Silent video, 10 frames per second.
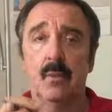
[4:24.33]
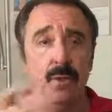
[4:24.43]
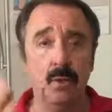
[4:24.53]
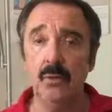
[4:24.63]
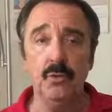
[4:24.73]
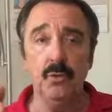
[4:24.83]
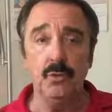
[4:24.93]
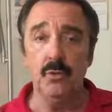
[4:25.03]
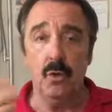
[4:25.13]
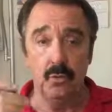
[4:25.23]
Do
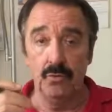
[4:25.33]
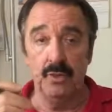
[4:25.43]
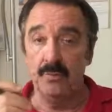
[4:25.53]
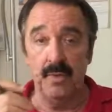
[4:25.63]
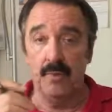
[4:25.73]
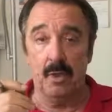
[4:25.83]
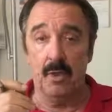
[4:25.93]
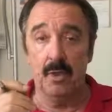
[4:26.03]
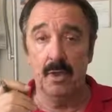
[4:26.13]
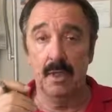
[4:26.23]
you know who these people
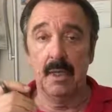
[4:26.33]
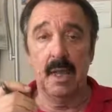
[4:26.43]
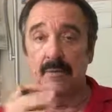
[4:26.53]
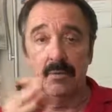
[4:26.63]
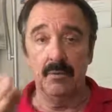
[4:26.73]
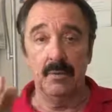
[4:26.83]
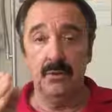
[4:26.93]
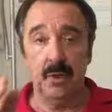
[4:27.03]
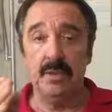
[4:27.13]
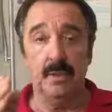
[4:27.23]
are? Have
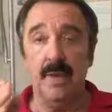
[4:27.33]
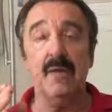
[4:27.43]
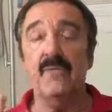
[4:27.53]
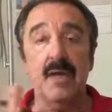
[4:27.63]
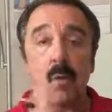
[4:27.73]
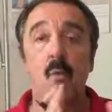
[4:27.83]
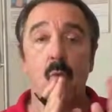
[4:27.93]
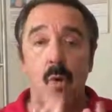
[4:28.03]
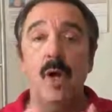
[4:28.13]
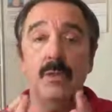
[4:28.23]
you checked them out? They
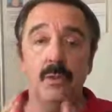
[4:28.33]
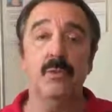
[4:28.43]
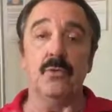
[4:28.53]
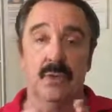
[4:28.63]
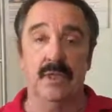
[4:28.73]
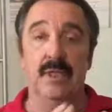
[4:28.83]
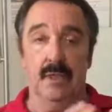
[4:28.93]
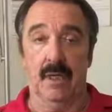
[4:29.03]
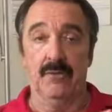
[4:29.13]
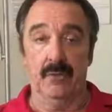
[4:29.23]
don't want you to
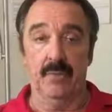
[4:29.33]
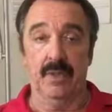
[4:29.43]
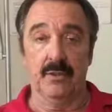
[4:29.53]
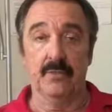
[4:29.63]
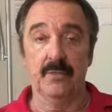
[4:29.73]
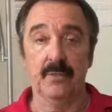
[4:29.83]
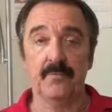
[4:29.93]
get other opinions.